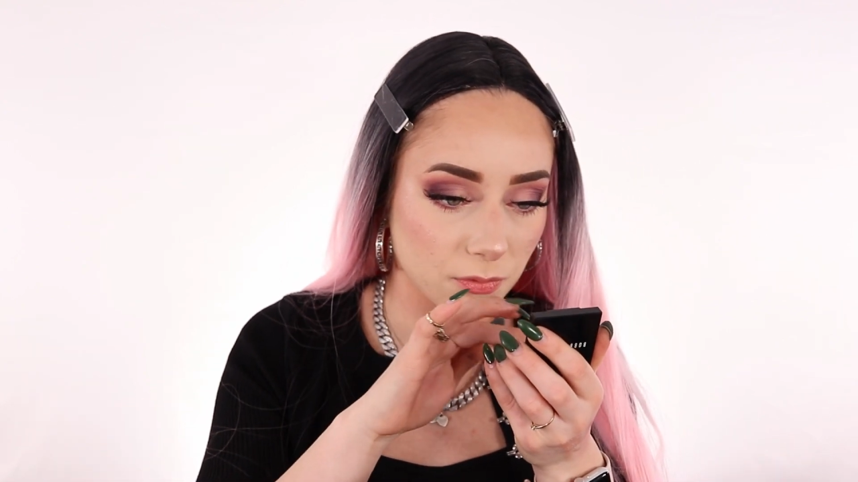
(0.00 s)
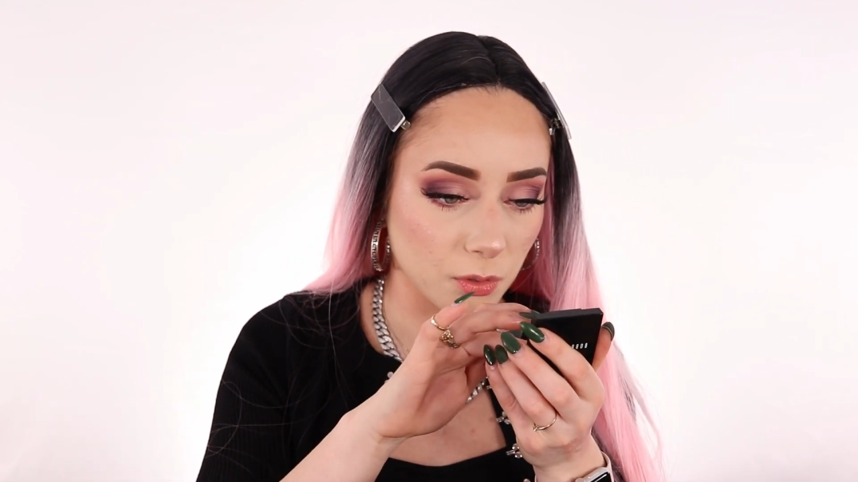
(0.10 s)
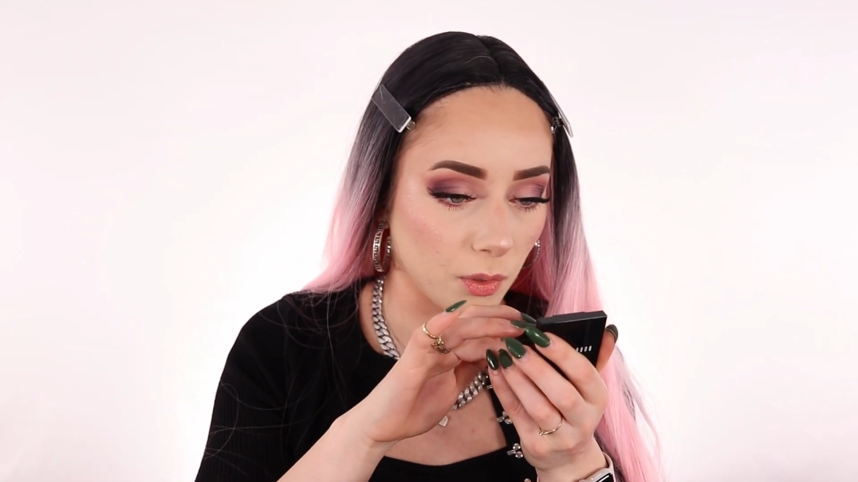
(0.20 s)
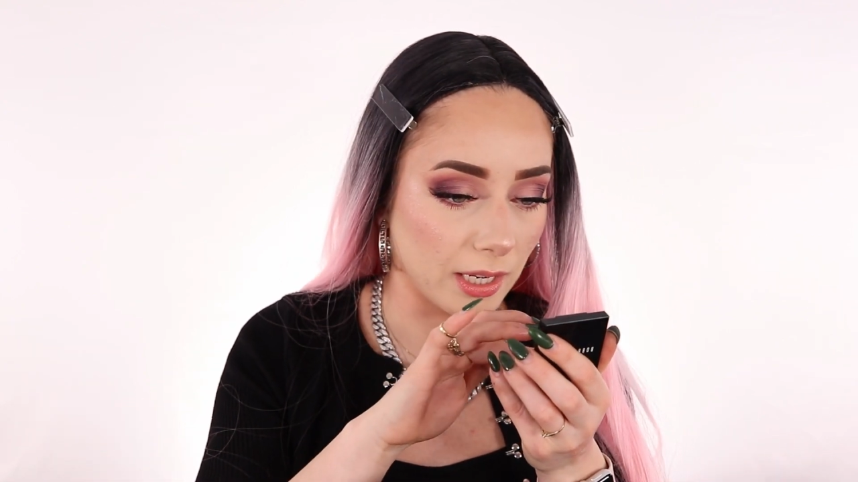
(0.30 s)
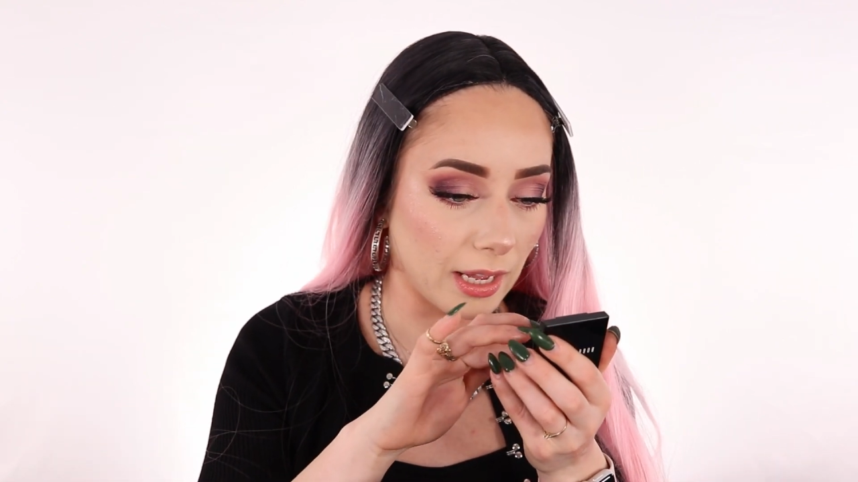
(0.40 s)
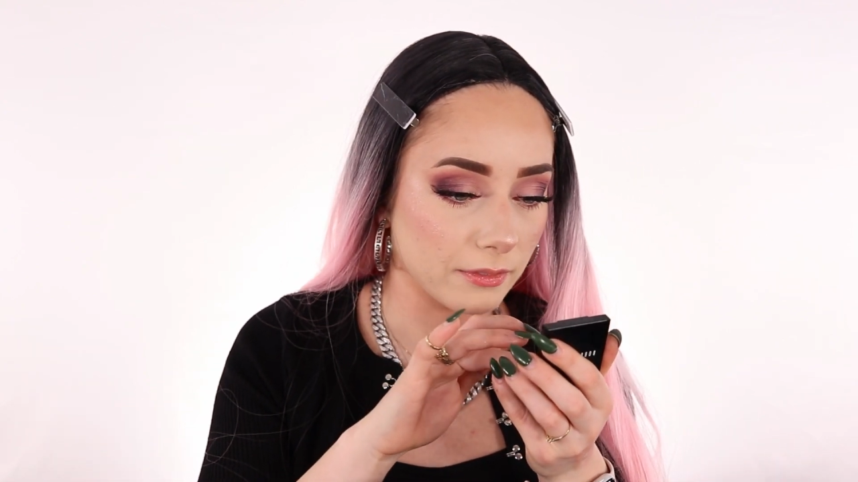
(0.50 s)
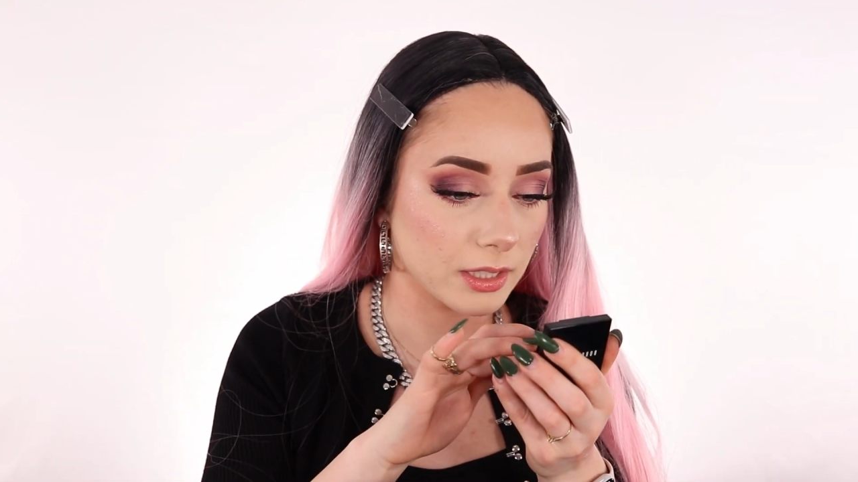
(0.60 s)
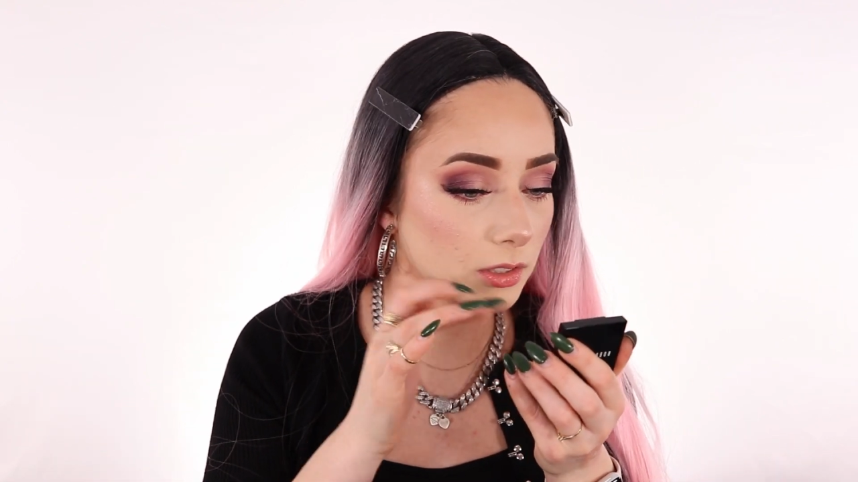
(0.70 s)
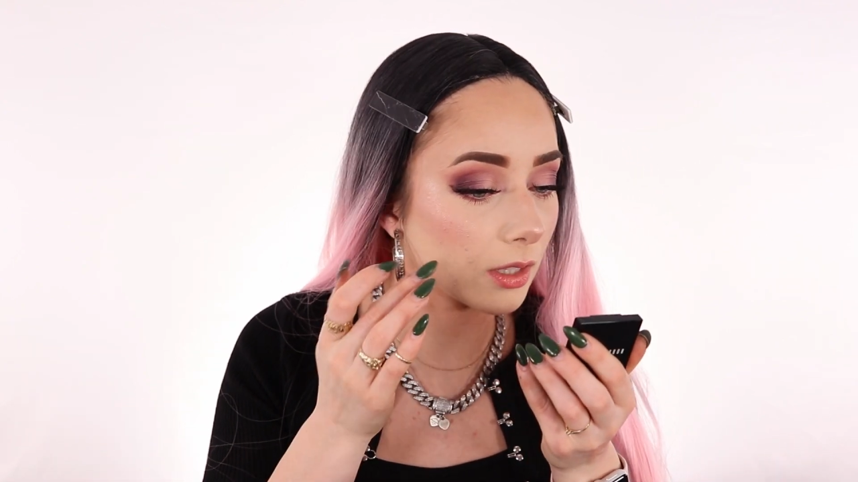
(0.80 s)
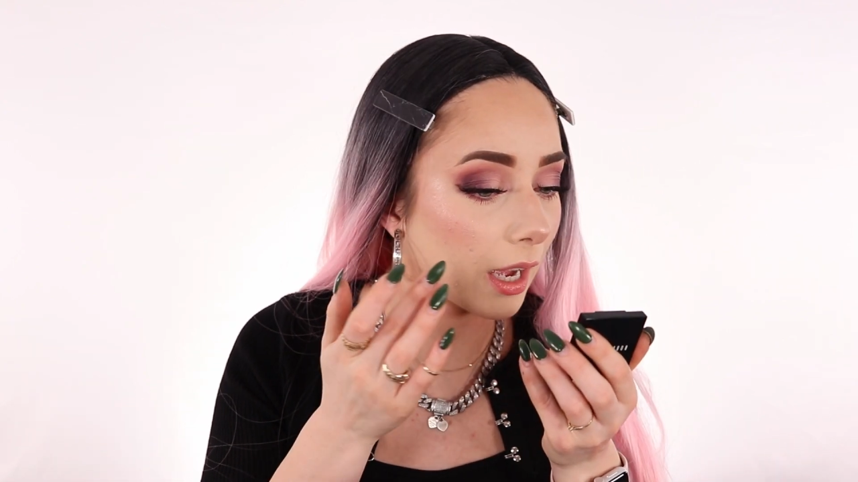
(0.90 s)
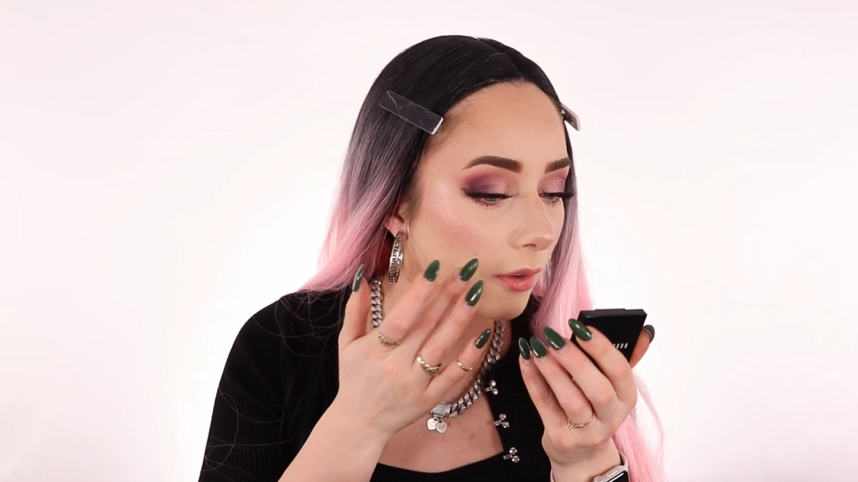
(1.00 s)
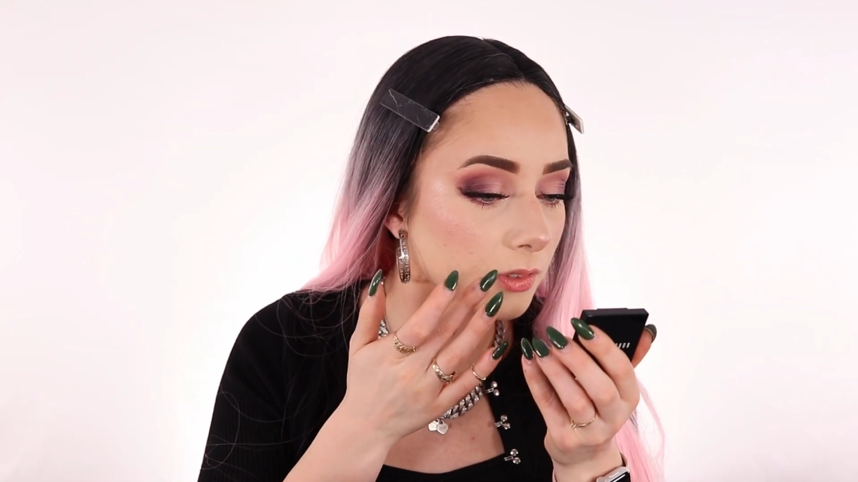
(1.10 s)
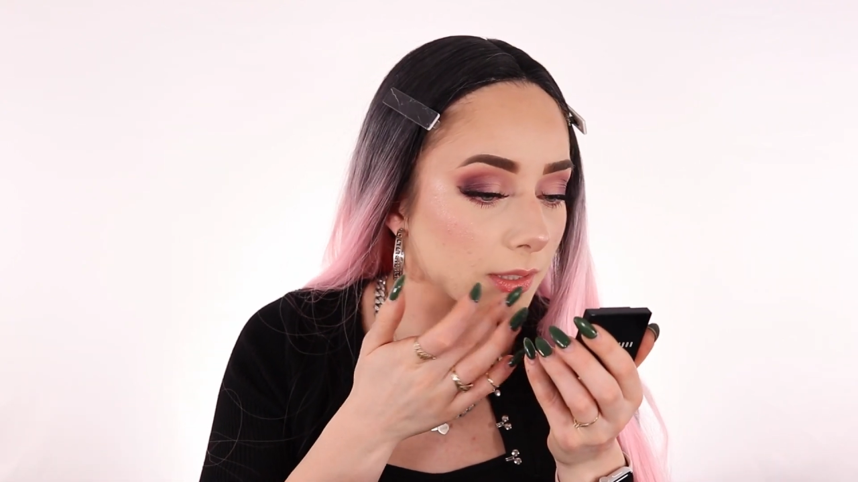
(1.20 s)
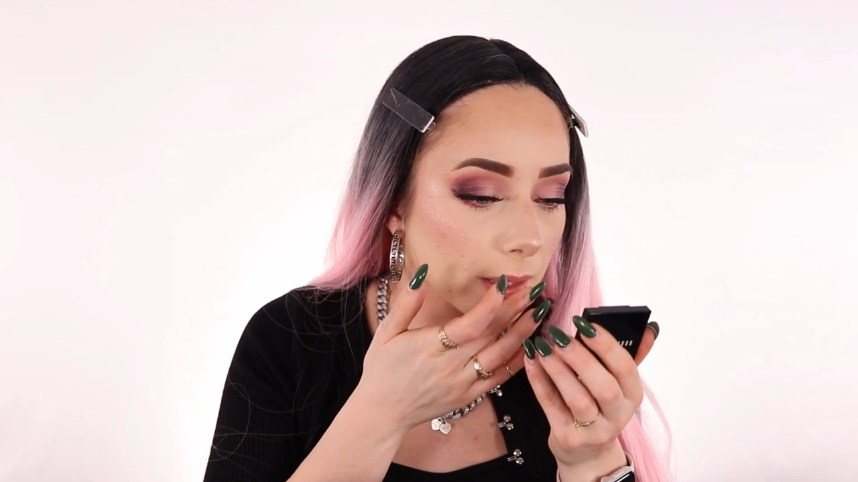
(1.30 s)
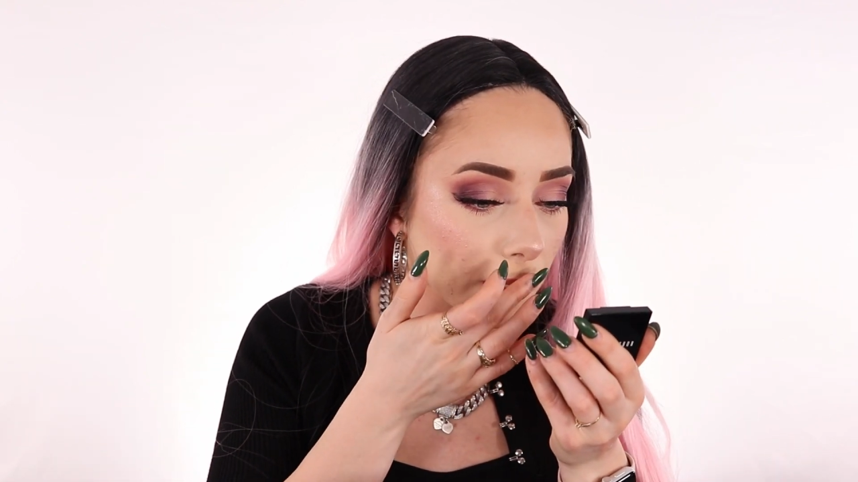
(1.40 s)
if you want to have it, you have
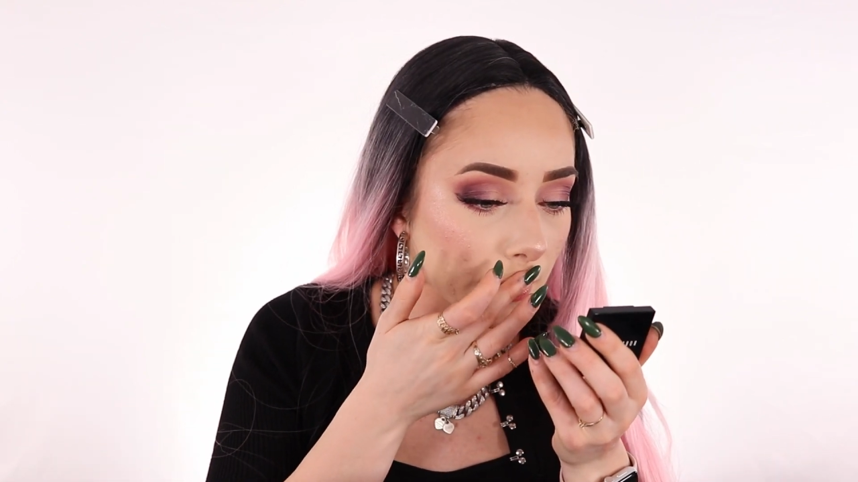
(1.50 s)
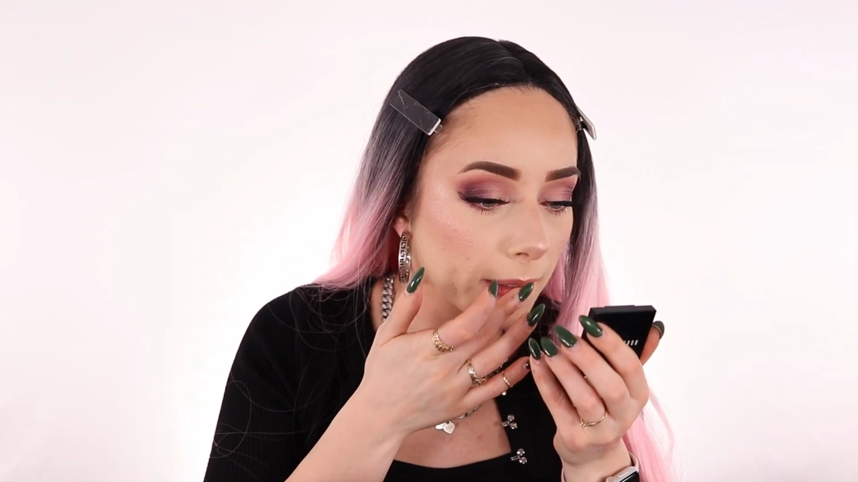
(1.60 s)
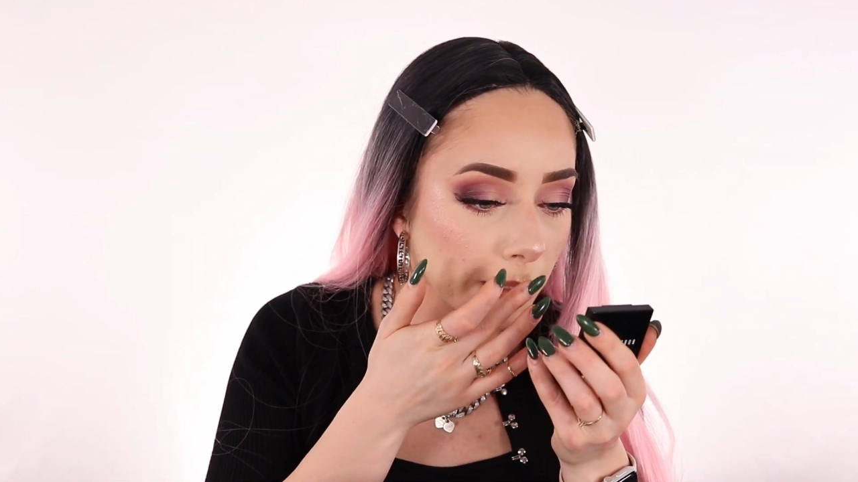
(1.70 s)
to take